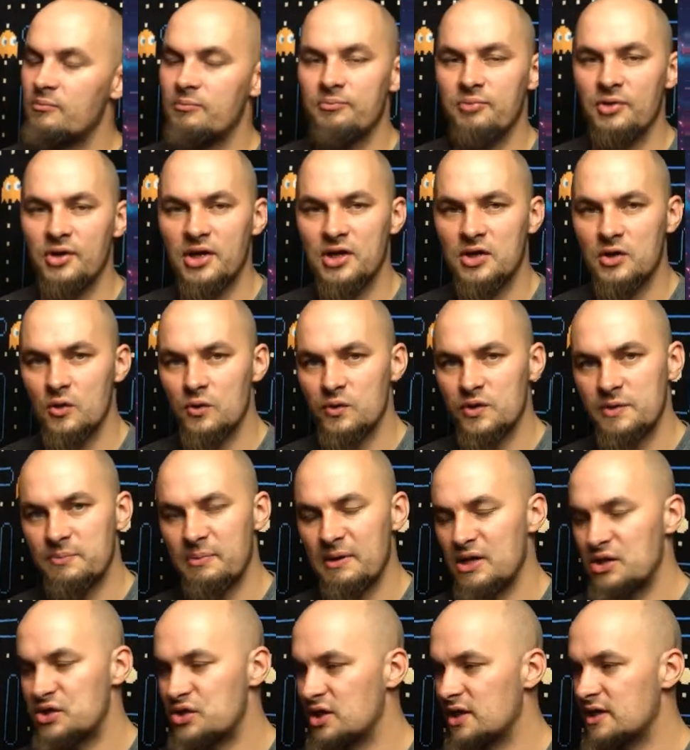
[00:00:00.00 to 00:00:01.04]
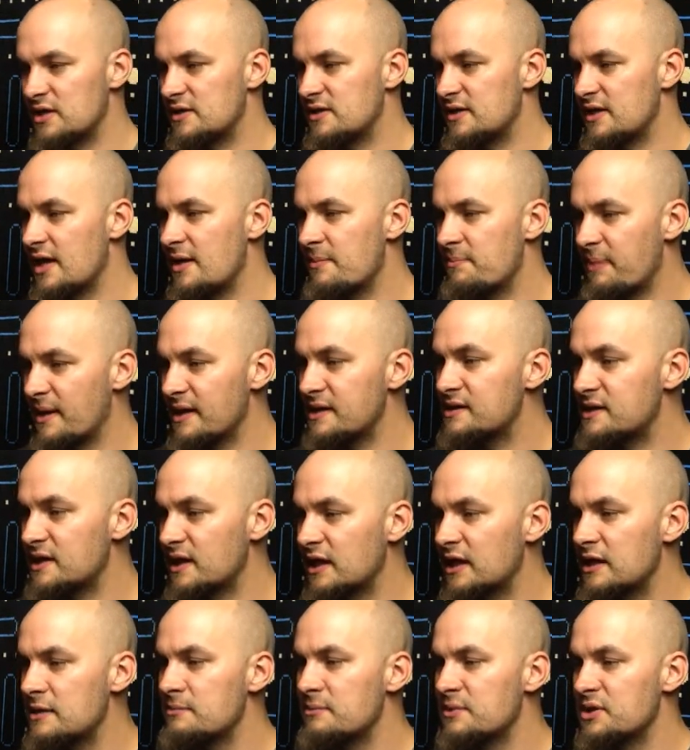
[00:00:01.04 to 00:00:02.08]
Pretty cool species. They're
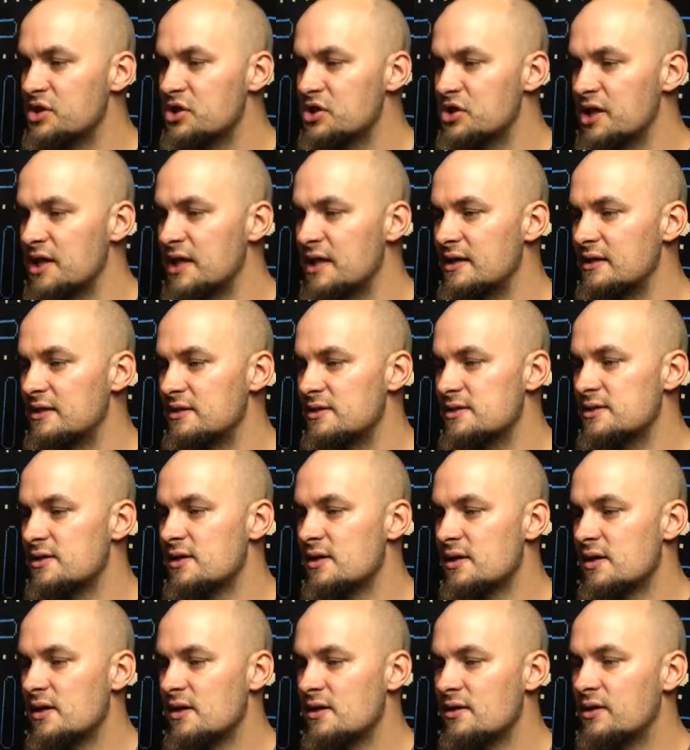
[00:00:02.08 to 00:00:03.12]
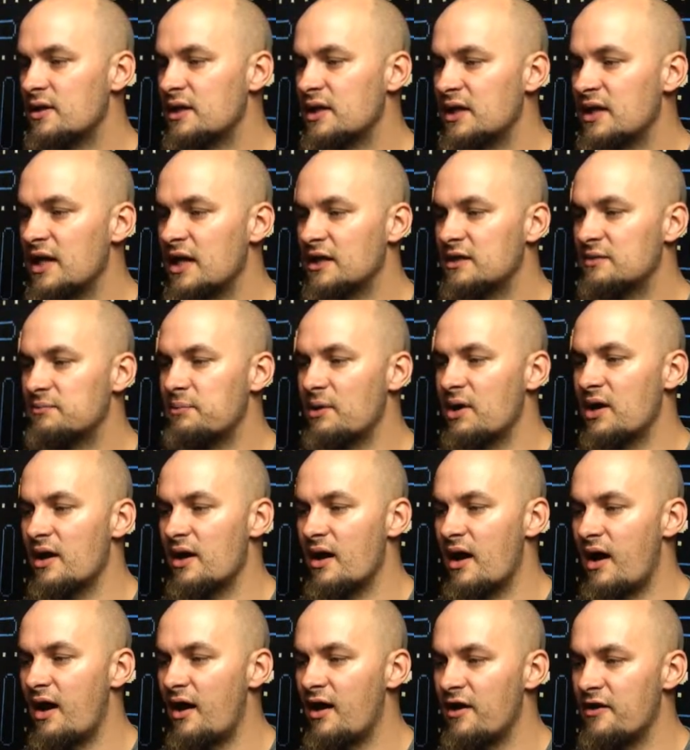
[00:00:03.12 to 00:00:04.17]
basically machines connected by a
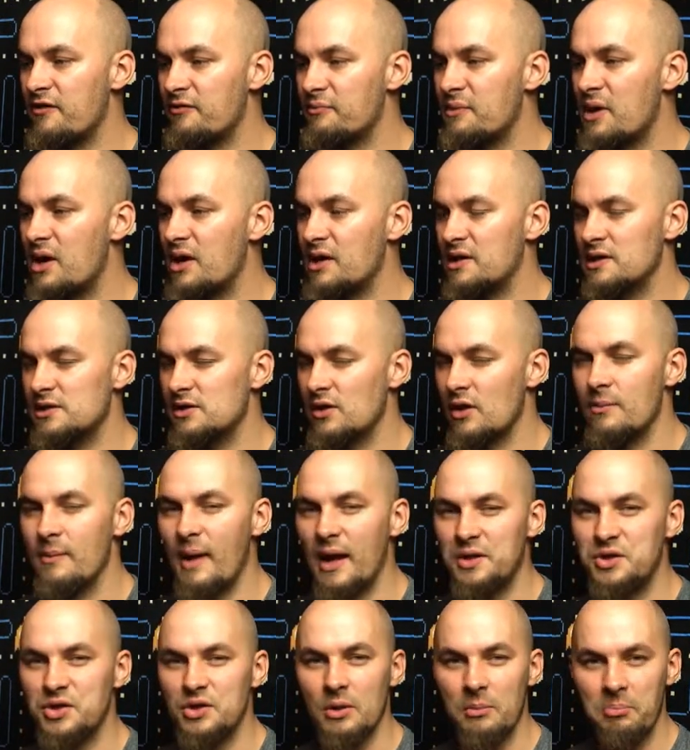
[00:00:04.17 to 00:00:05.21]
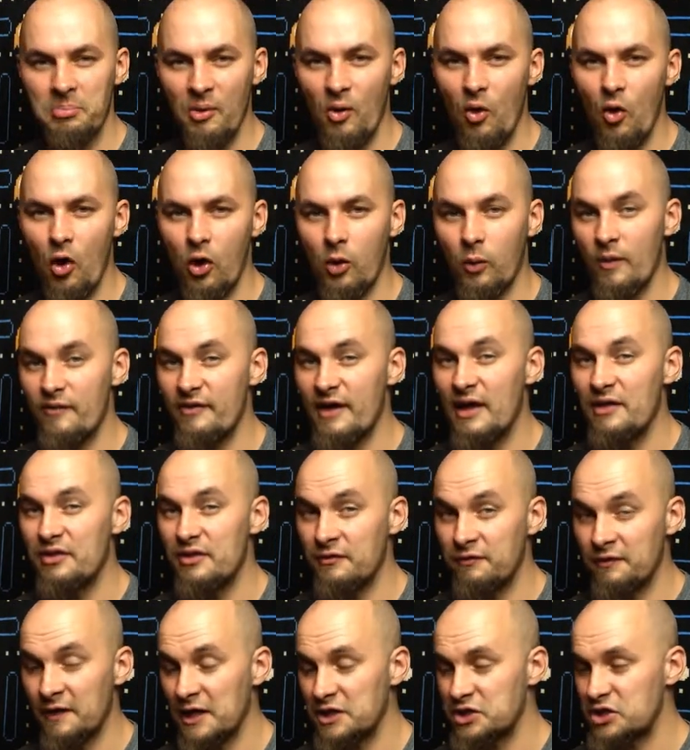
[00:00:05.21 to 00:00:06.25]
hive mind. So imagine the Borg without the
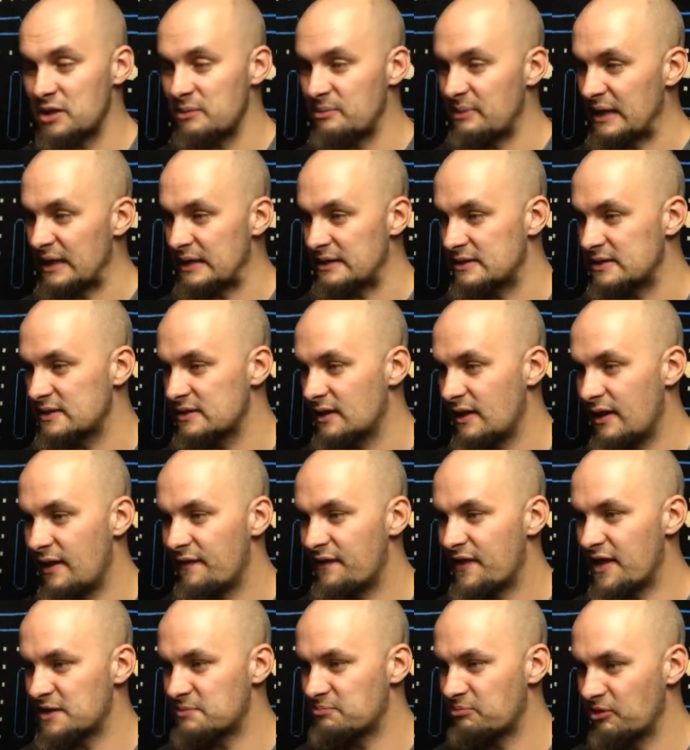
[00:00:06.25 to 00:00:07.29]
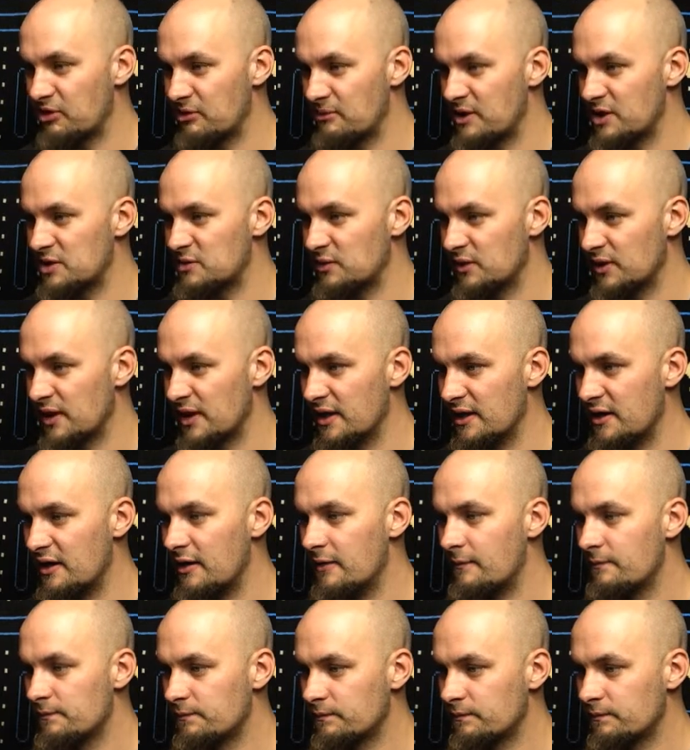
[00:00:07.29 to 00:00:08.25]
fleshy bits. That's pretty much what they are.